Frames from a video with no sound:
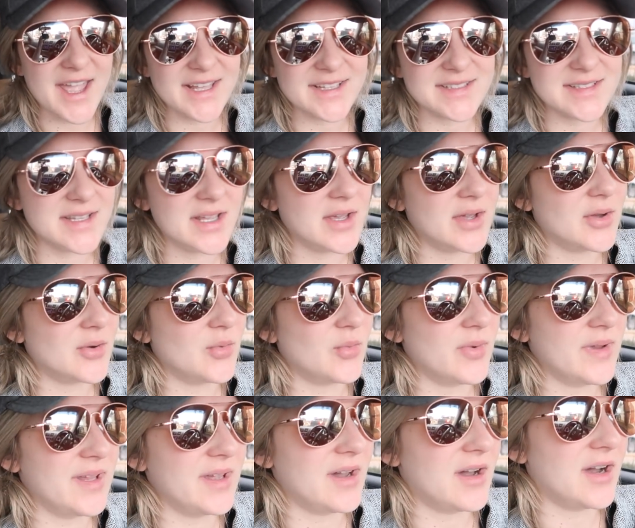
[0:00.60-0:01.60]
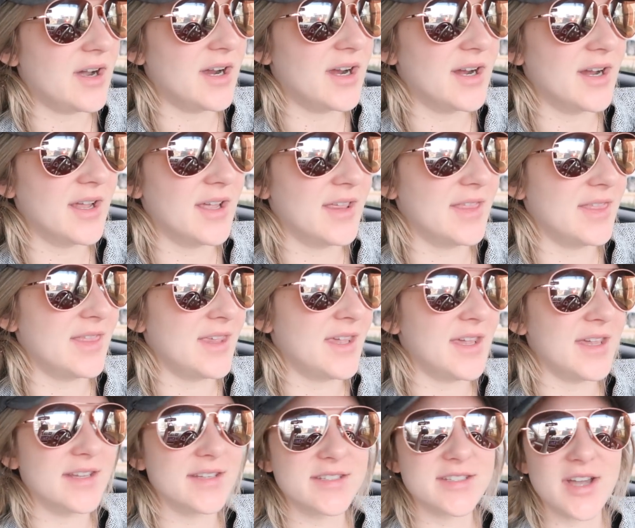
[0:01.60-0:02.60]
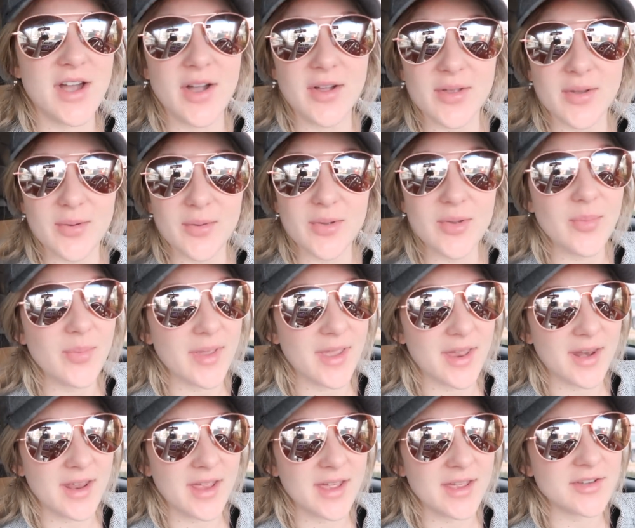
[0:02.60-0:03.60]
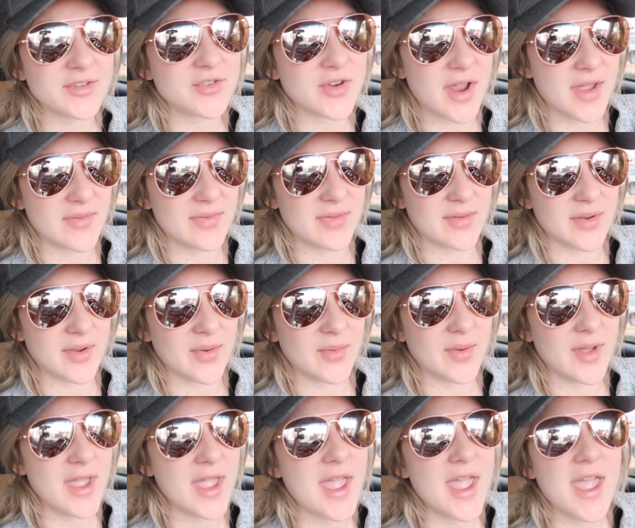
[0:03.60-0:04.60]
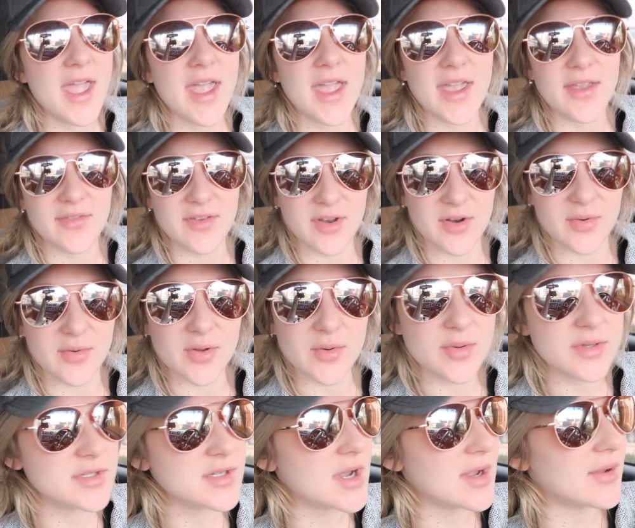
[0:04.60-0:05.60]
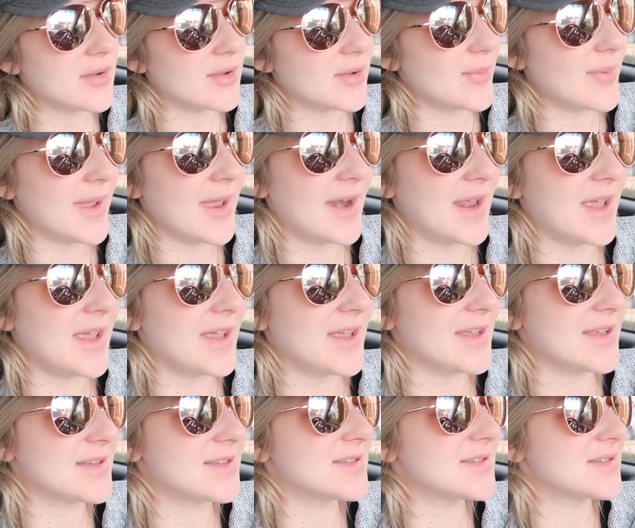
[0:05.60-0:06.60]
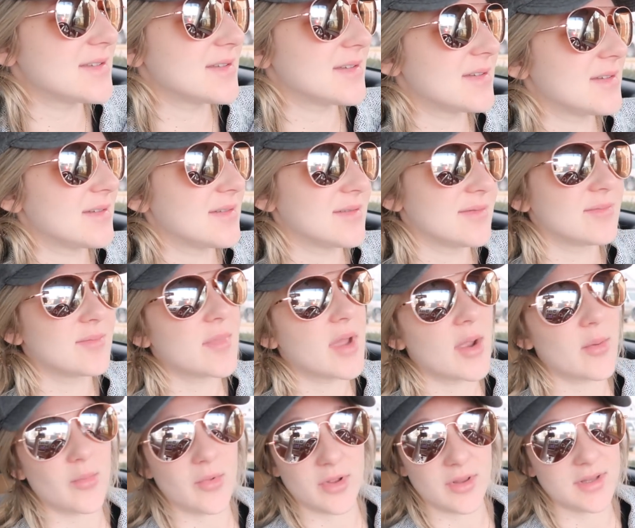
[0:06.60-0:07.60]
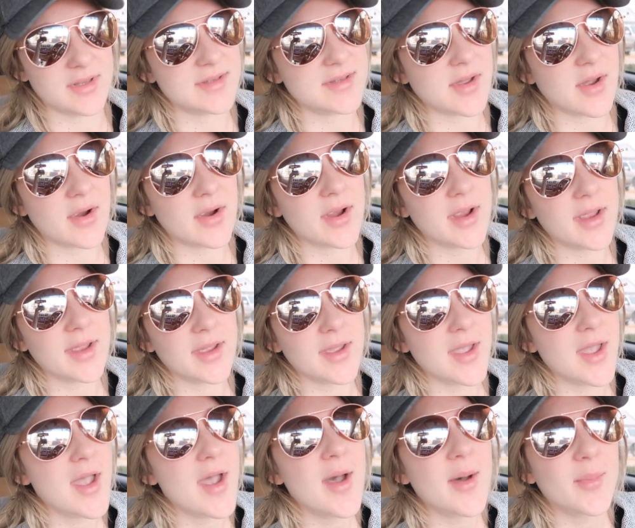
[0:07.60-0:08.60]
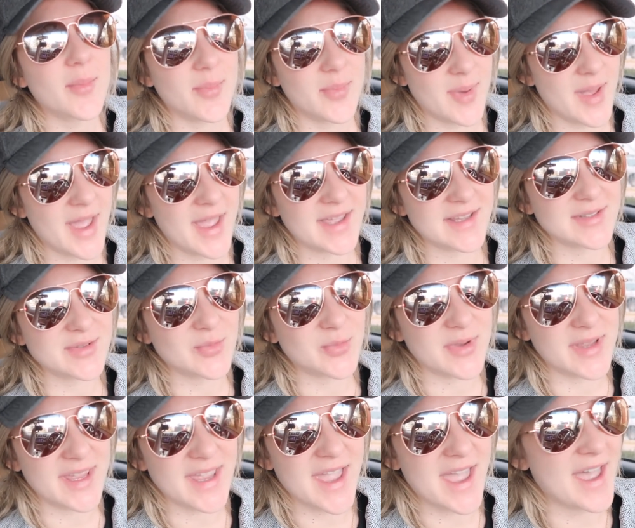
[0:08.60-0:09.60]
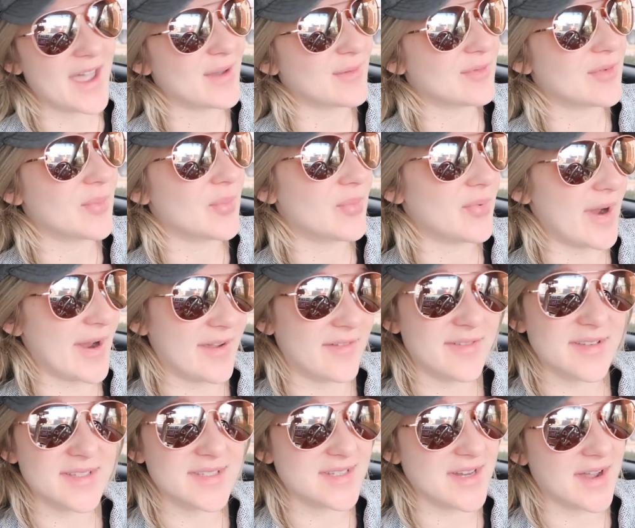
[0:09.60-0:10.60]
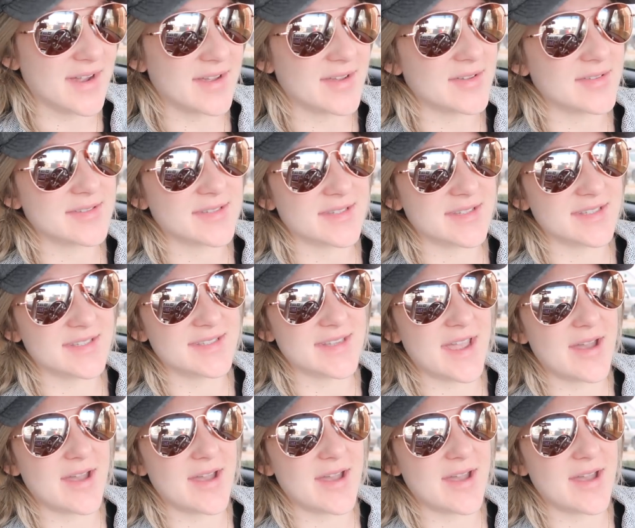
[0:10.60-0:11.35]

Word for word: guys, we are in the Taco Cabana drive-thru. If you don't know what Taco Cabana is, I'm really sorry, but we have breakfast tacos in the